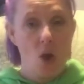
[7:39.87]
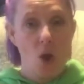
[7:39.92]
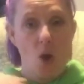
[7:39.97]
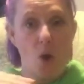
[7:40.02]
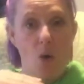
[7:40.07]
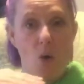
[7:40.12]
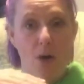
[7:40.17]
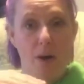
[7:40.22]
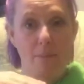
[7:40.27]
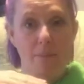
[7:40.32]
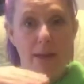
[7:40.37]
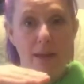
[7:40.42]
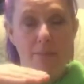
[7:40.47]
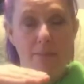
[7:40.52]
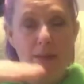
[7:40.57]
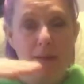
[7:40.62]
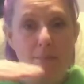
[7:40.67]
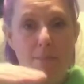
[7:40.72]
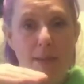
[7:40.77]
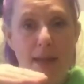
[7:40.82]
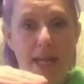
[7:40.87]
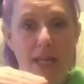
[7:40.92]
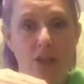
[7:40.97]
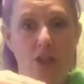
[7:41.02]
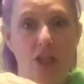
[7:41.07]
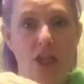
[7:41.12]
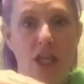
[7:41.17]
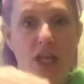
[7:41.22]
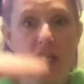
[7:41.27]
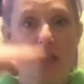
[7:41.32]
or a baby may
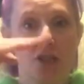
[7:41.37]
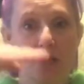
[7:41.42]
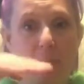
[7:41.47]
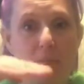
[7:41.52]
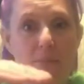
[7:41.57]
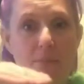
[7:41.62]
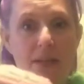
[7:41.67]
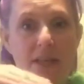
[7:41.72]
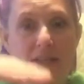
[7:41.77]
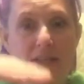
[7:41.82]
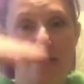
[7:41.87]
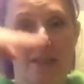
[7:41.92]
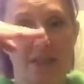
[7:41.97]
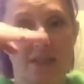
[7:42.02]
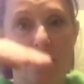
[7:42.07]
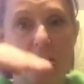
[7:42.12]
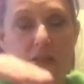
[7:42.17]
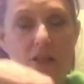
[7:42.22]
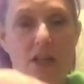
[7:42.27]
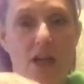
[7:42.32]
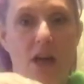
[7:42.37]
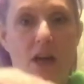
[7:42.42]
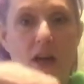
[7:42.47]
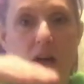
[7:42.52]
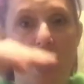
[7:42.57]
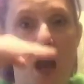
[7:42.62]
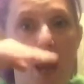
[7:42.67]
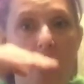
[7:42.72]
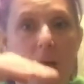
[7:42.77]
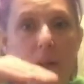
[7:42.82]
just piston their tongue
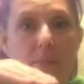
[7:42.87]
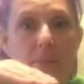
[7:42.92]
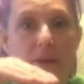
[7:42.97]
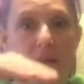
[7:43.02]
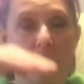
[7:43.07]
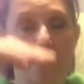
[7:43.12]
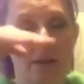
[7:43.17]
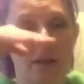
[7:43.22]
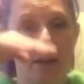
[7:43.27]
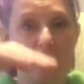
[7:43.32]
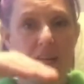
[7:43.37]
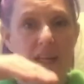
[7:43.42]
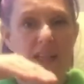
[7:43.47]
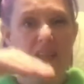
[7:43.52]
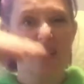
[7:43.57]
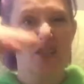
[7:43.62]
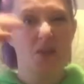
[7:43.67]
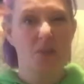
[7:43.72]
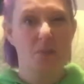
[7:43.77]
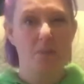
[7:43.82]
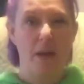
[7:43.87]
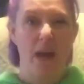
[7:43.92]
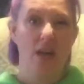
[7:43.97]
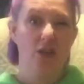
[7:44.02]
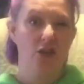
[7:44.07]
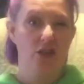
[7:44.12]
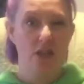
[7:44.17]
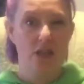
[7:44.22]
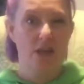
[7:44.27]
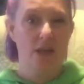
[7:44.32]
up and
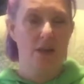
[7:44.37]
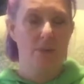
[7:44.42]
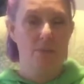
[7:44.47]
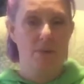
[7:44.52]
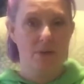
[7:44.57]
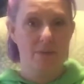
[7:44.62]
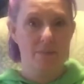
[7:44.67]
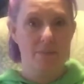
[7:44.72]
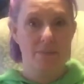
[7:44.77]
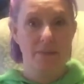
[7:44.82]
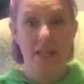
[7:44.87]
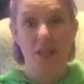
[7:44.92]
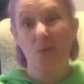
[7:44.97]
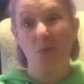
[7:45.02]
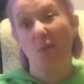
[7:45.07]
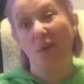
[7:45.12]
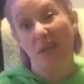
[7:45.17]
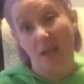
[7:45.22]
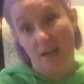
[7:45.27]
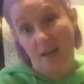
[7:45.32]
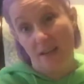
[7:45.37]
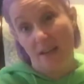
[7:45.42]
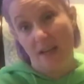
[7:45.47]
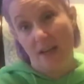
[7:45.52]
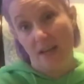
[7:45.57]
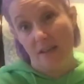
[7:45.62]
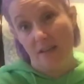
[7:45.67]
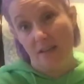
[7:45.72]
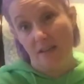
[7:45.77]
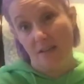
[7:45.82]
smash the nipple. And that's where you get
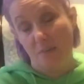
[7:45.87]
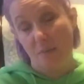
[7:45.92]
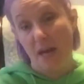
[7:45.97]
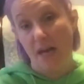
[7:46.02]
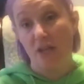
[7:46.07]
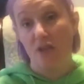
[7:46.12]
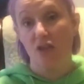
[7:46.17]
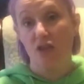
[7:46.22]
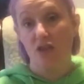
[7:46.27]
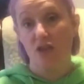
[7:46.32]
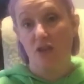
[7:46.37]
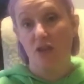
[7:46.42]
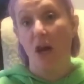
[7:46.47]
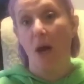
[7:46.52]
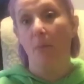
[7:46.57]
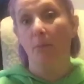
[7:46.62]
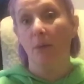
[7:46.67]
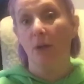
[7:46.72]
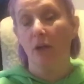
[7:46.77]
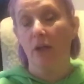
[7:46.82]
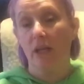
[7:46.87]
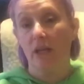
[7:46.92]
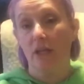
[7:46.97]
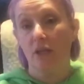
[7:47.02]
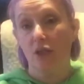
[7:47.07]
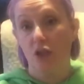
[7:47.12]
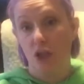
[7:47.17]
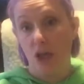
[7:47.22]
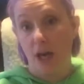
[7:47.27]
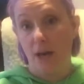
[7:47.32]
that smashed thumb-looking
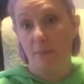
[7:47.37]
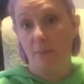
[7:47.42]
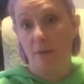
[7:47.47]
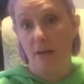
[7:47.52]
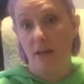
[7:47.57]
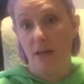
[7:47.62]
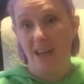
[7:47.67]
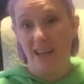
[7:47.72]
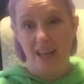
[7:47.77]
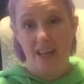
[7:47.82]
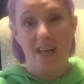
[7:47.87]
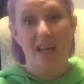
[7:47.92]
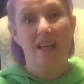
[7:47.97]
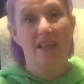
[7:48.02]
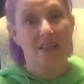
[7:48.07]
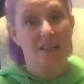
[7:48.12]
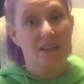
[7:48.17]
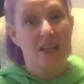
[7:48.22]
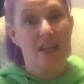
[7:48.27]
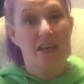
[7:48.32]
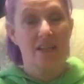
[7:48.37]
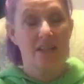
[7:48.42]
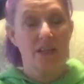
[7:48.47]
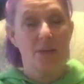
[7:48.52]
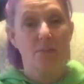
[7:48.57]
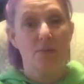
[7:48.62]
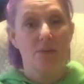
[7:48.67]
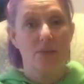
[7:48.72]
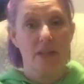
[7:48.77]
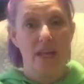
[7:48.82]
shape and a lot of
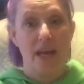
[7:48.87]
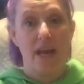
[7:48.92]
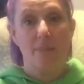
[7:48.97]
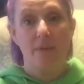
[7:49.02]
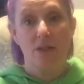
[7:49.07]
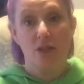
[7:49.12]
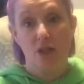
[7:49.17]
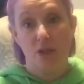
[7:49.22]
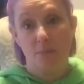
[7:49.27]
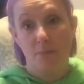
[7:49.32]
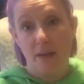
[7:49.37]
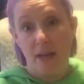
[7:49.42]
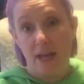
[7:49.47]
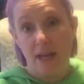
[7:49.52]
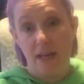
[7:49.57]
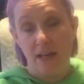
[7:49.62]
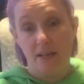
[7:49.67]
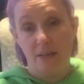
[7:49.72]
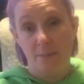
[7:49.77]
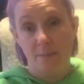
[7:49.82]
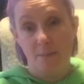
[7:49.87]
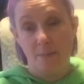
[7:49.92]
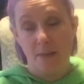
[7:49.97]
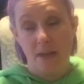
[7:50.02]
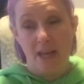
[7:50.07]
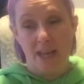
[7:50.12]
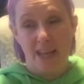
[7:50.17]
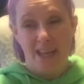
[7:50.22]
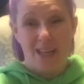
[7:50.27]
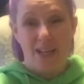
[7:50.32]
nipple damage and pain.
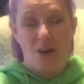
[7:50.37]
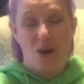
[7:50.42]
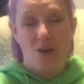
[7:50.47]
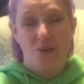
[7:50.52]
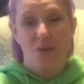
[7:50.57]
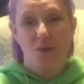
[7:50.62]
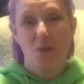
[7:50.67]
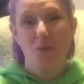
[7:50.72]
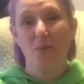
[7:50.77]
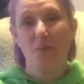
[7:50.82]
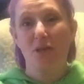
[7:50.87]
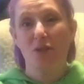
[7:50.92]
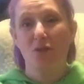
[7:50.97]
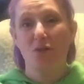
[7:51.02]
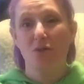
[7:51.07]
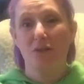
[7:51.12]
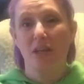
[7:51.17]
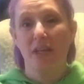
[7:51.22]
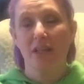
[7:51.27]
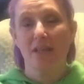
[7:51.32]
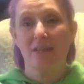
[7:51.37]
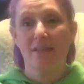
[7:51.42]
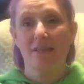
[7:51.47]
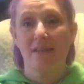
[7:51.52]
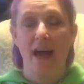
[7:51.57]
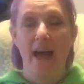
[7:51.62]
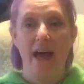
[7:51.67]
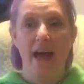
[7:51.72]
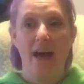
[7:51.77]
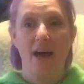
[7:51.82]
And it also restricts
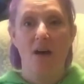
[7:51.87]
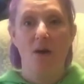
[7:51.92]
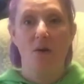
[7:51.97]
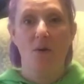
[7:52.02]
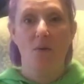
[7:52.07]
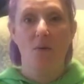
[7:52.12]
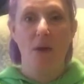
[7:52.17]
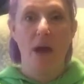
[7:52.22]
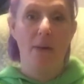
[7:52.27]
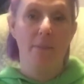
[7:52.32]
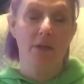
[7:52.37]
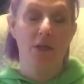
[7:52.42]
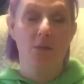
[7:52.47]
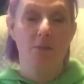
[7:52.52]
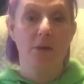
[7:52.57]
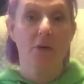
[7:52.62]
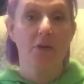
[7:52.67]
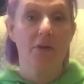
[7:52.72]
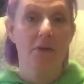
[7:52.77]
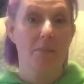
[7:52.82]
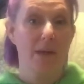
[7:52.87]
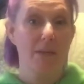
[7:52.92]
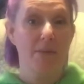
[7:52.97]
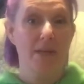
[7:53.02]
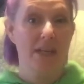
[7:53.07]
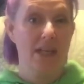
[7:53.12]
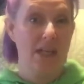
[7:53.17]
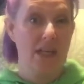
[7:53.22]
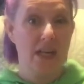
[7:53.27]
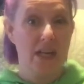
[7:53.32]
how much milk the baby
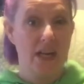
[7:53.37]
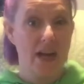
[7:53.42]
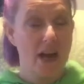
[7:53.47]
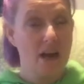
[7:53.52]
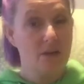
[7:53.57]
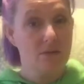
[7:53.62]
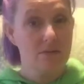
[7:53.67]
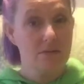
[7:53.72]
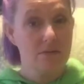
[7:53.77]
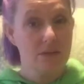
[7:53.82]
can get out.